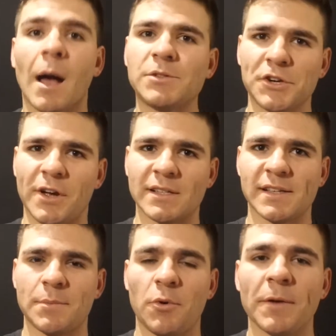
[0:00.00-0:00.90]
I'm sure you guys
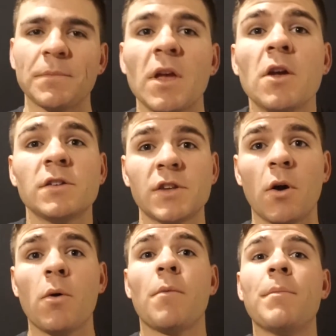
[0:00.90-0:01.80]
get the point.
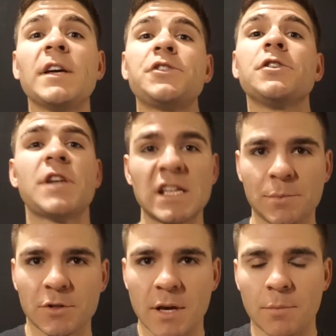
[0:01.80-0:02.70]
So make sure you change
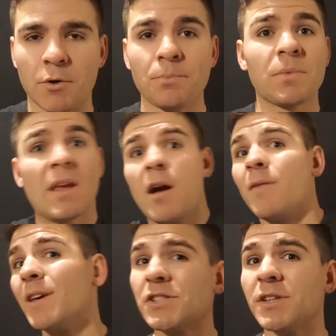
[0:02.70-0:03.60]
up your tempo.
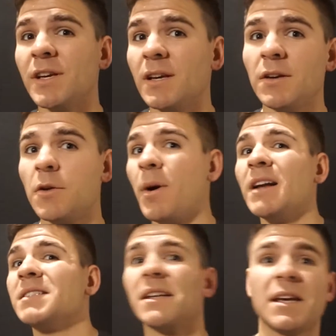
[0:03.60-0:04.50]
Eventually, your
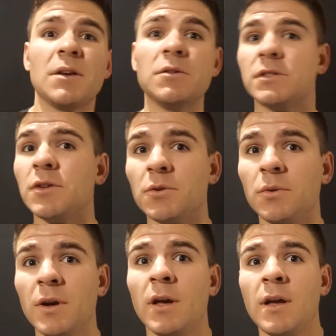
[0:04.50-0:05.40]
body's gonna get used
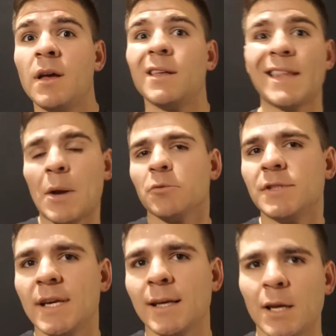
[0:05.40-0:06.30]
to that
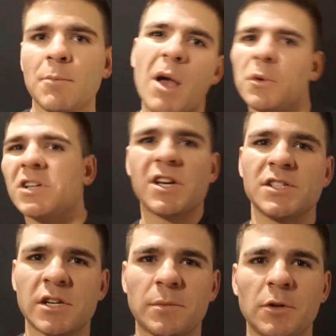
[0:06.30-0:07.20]
routine, and you might wanna
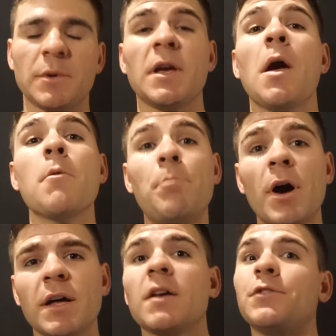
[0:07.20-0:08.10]
change it up a little bit,
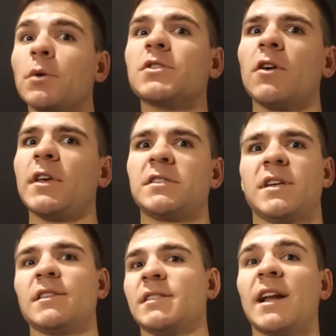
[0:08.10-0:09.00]
but those are the
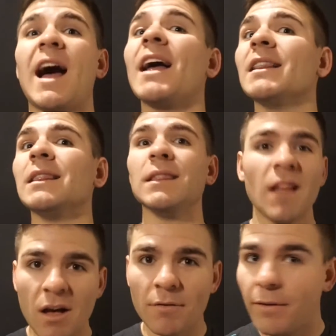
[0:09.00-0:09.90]
exercises that I
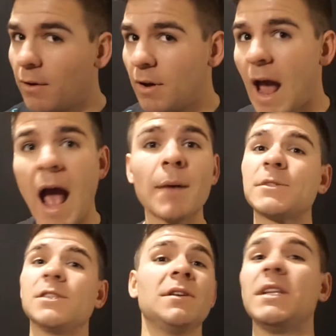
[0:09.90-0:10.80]
love,
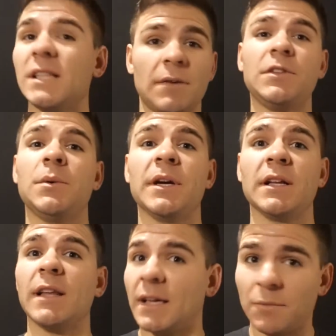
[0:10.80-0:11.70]
absolutely love
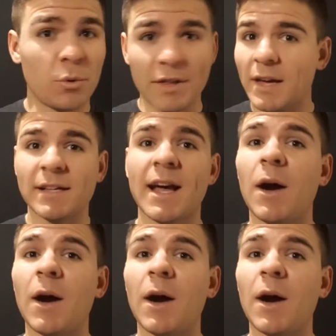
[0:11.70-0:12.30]
doing. Like, without a